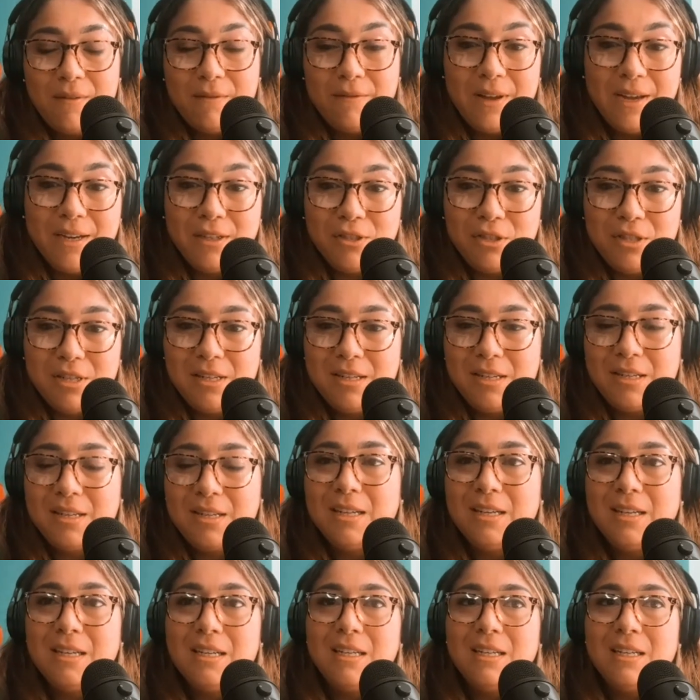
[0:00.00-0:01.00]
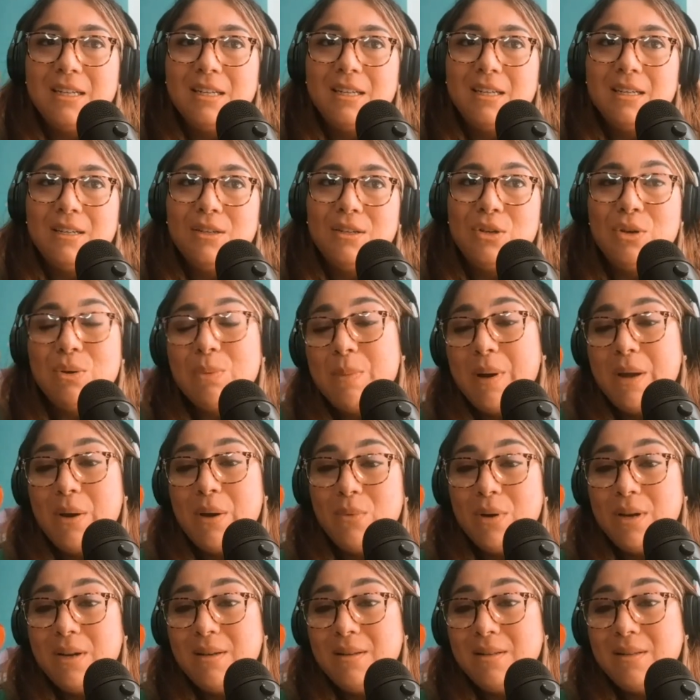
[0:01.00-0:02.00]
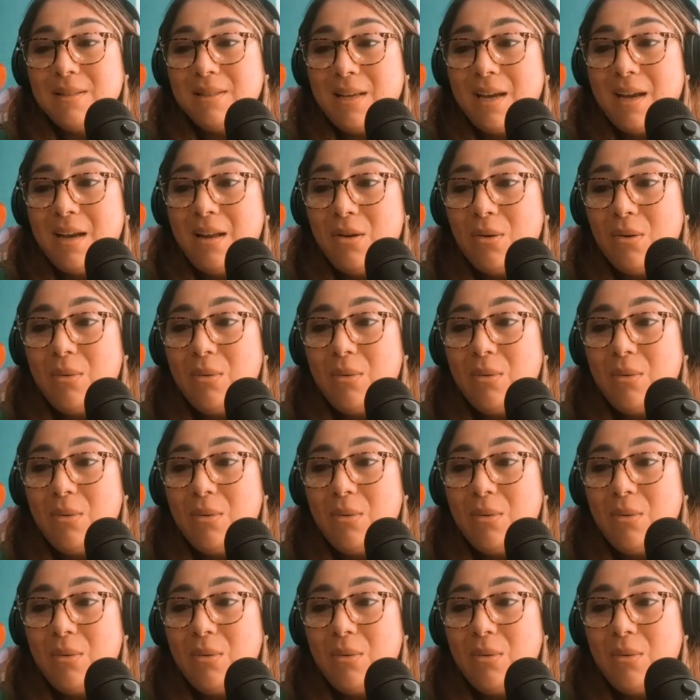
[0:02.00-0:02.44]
affection, you might want to decide,